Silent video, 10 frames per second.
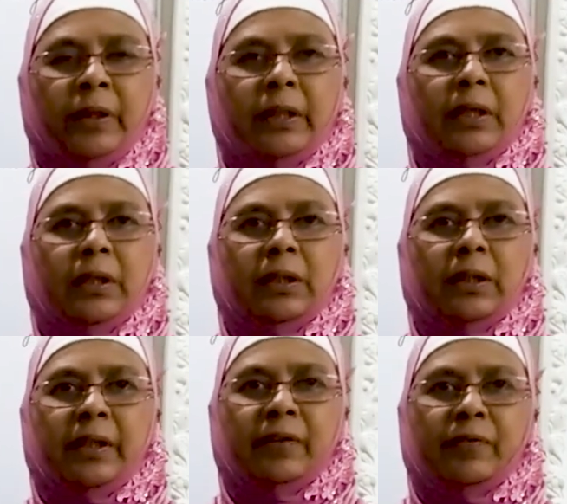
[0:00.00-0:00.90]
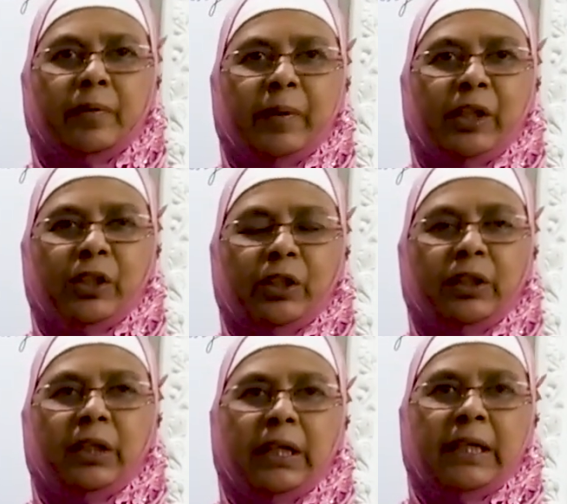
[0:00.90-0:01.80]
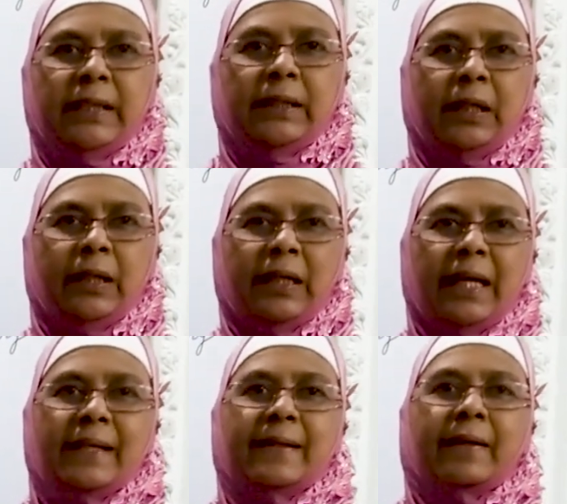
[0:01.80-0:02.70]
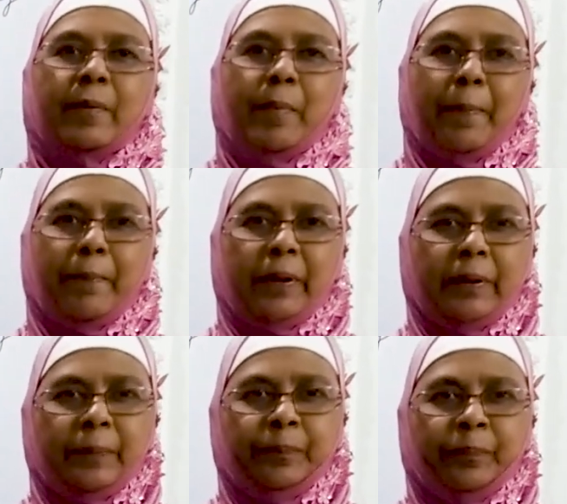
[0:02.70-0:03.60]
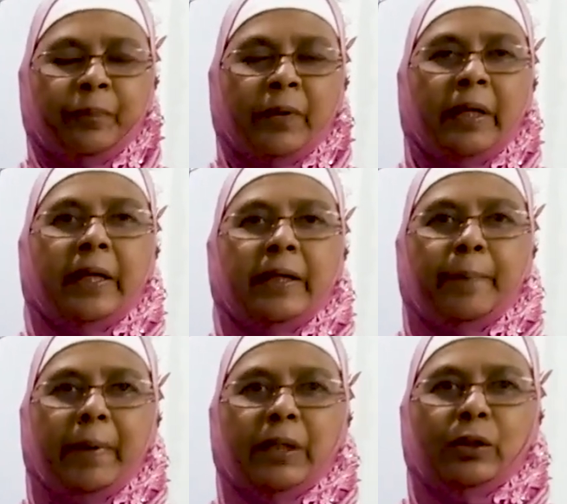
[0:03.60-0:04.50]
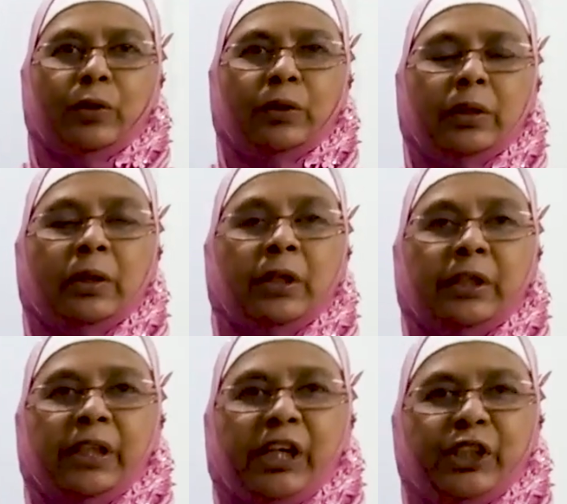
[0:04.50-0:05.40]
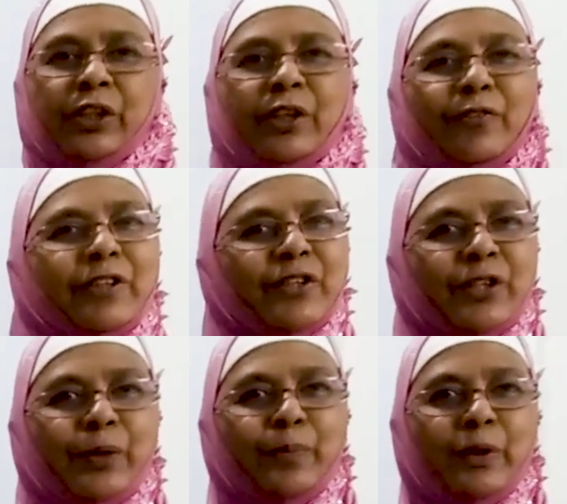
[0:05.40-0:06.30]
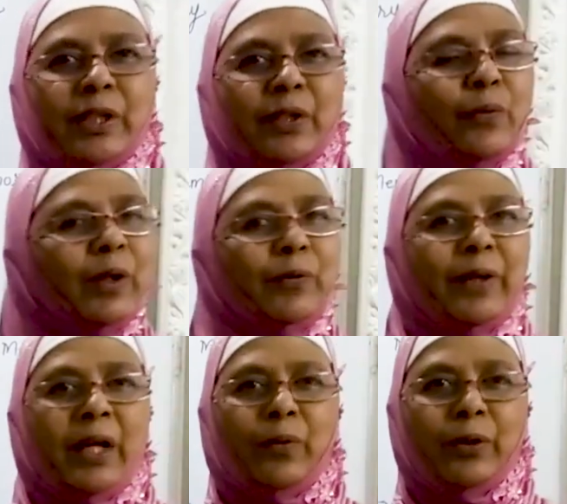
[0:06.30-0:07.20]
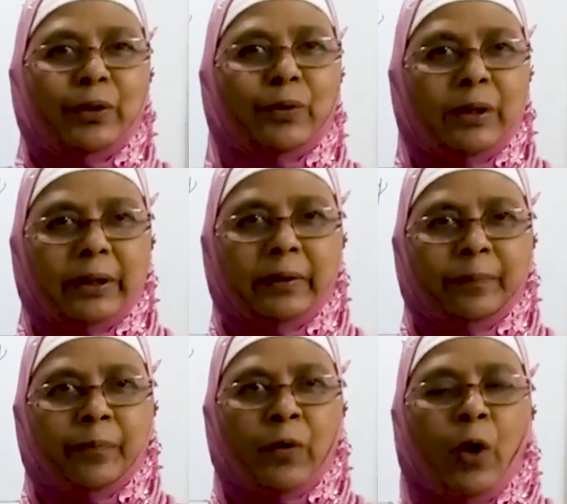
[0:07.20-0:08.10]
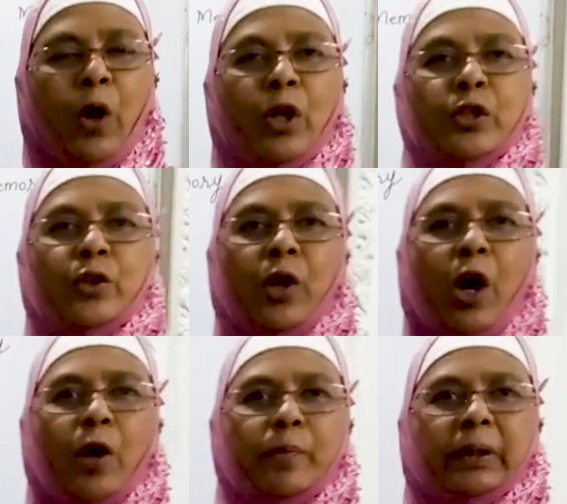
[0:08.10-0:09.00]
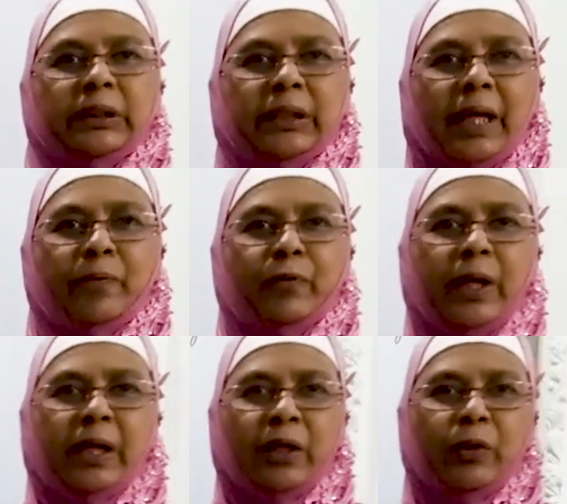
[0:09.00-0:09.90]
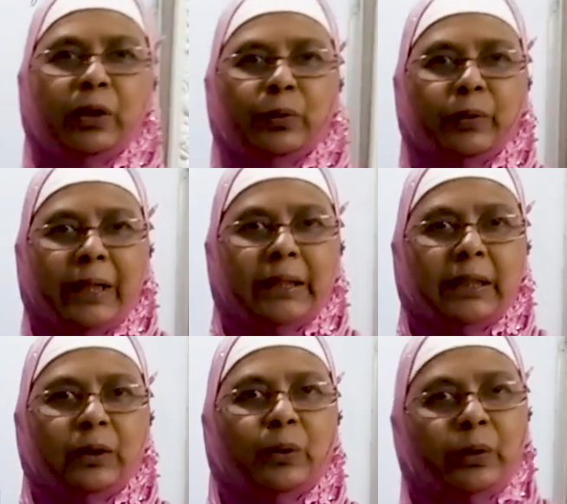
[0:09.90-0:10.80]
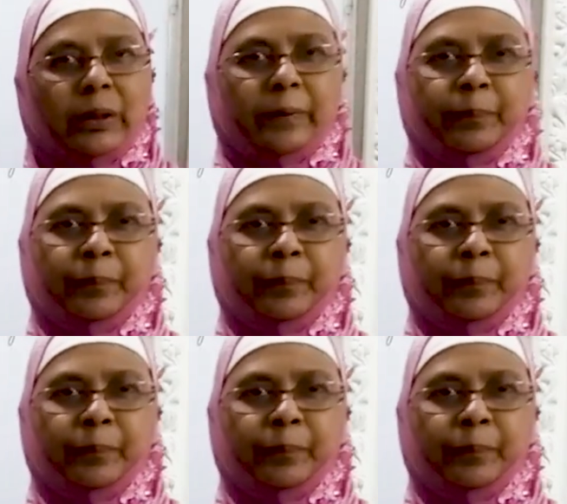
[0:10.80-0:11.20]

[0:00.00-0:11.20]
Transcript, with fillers: Here the information is less remembered. It depends on the nature of the stimulus what we are going to learn. Also how much time we are going to get it to learn.